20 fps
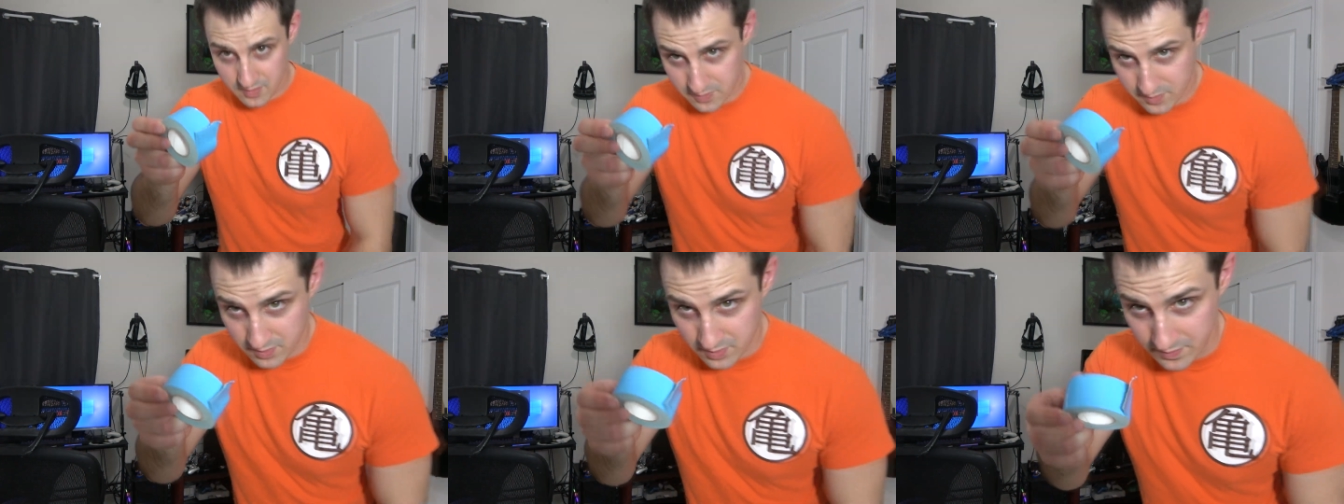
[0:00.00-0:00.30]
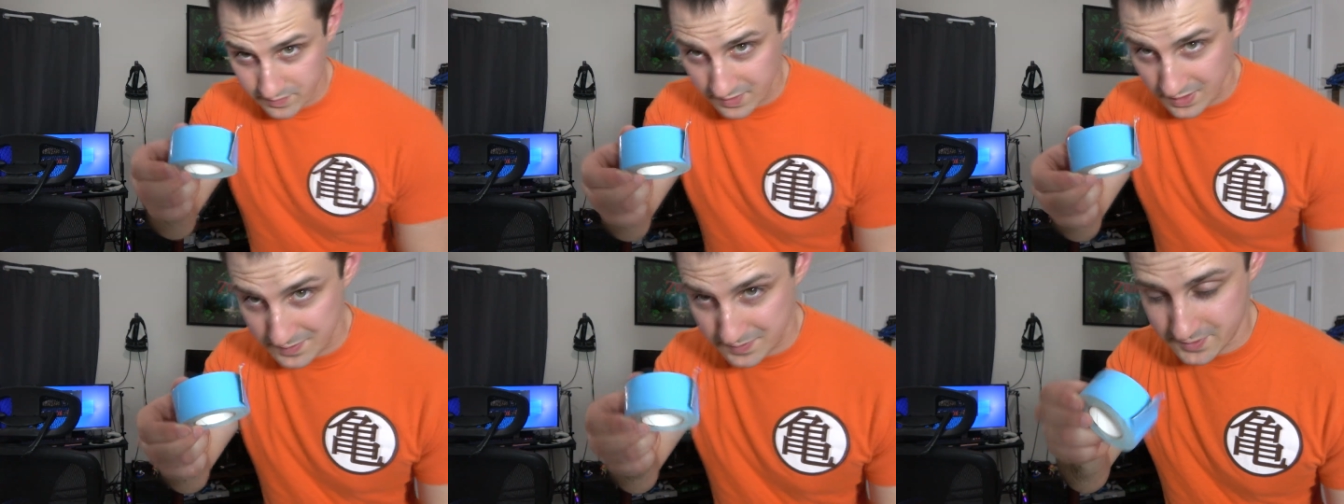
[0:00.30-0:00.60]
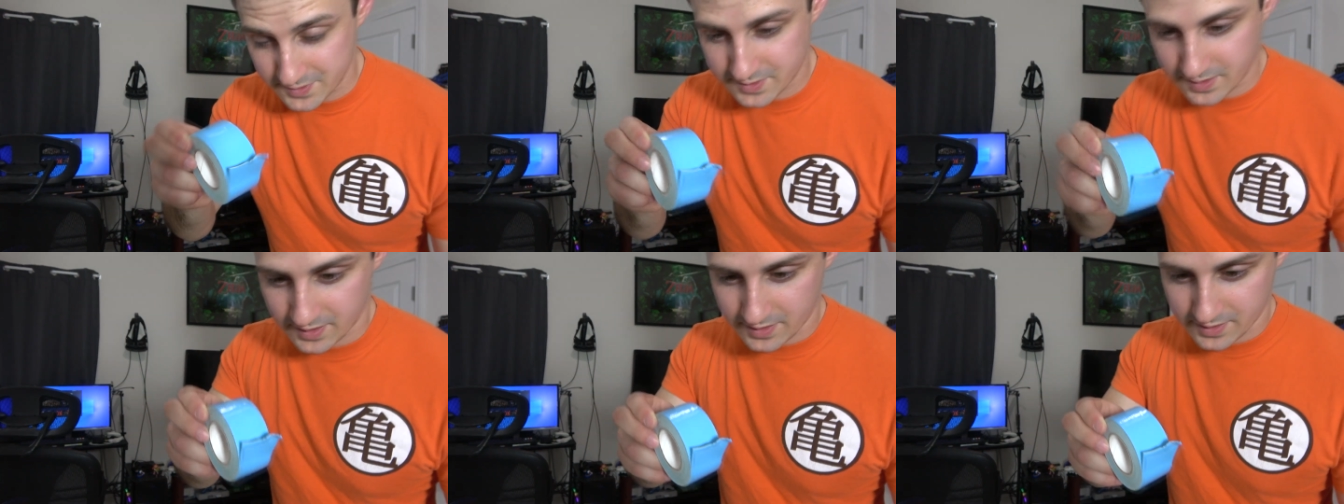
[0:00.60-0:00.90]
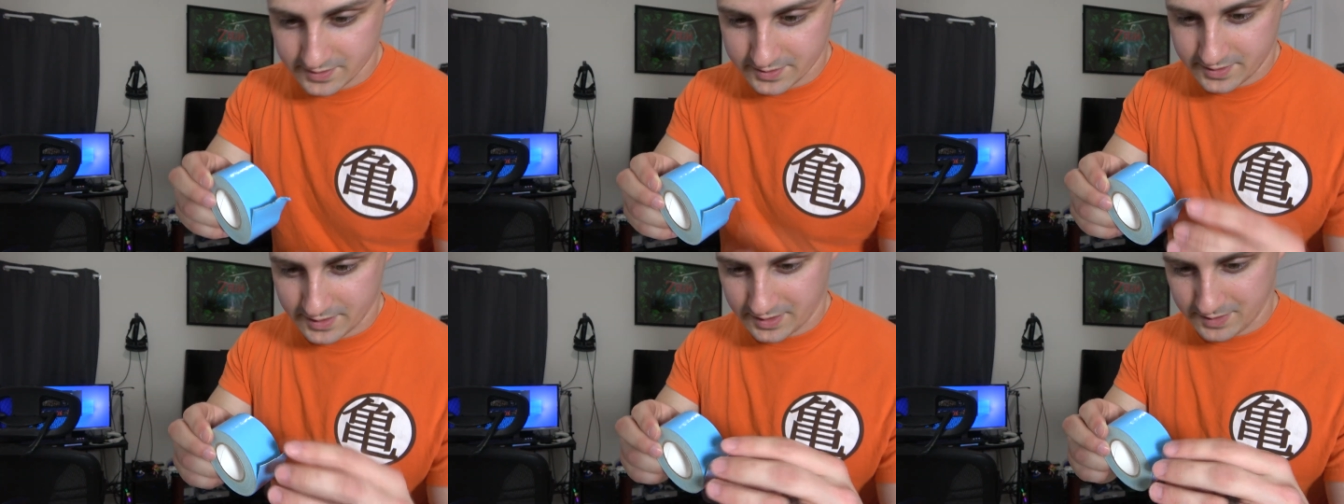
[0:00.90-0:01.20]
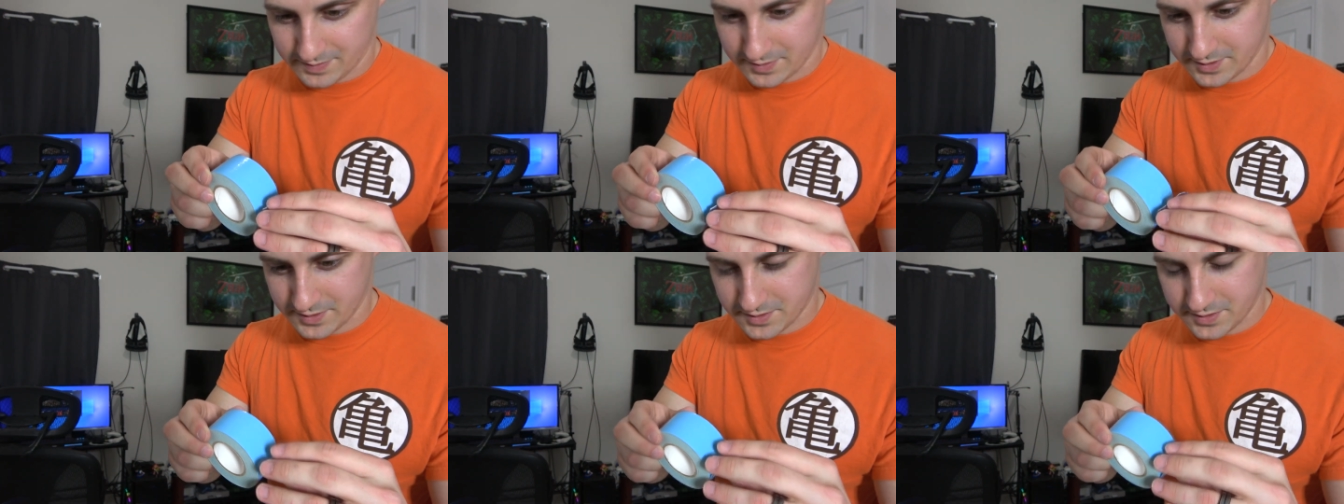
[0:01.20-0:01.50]
Roll of double-sided
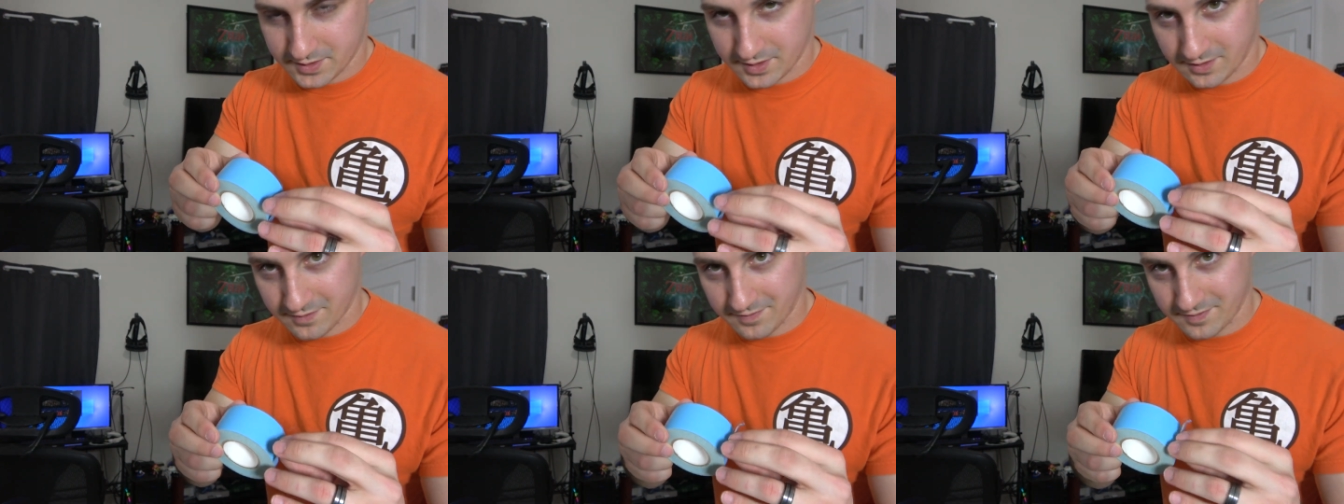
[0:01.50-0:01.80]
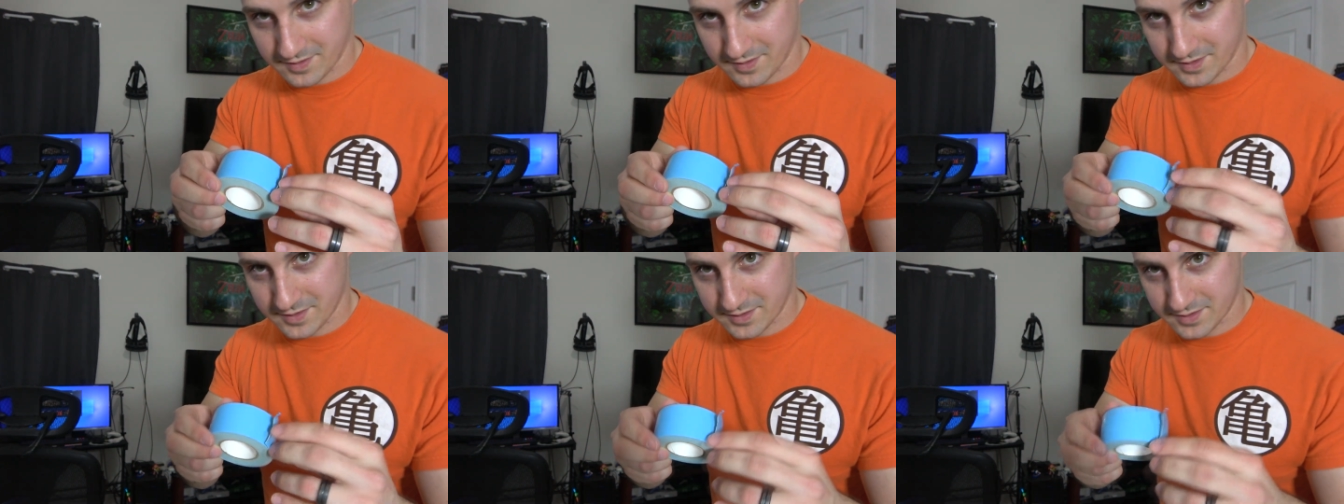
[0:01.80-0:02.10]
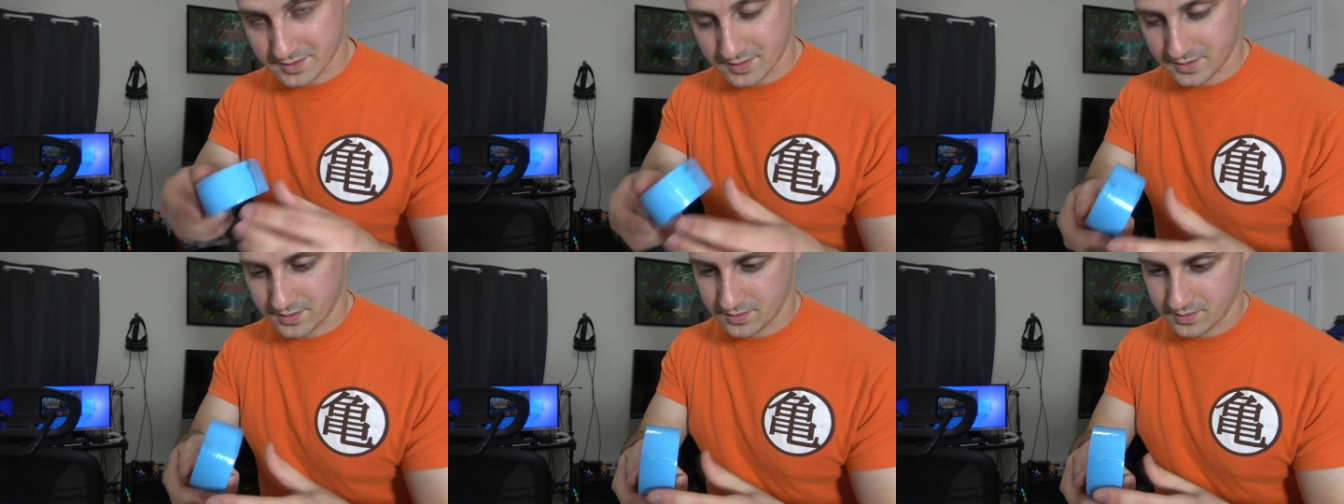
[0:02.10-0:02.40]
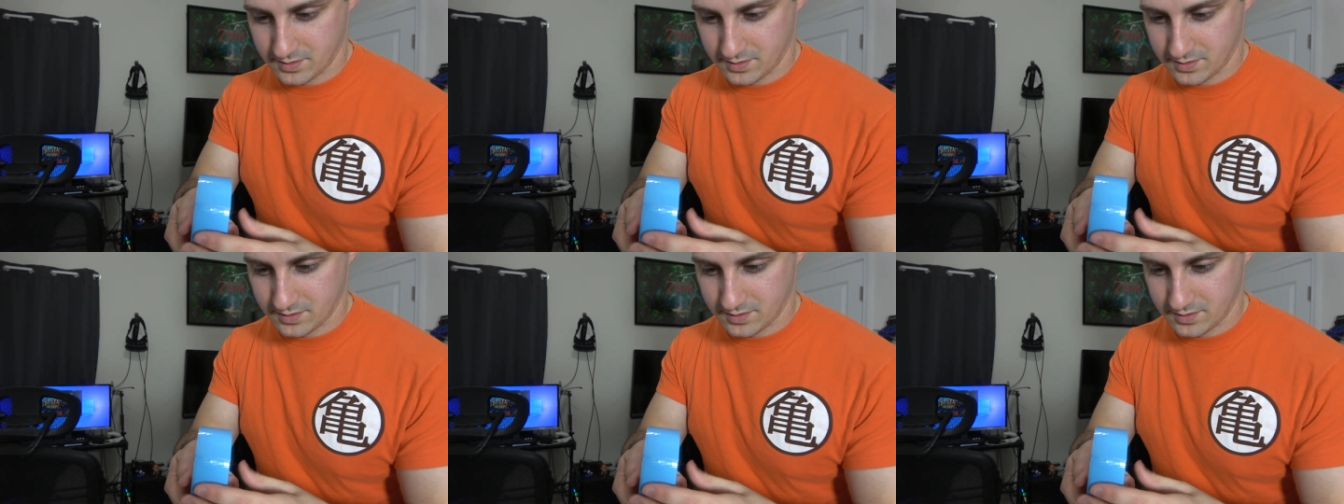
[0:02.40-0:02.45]
tape. This stuff is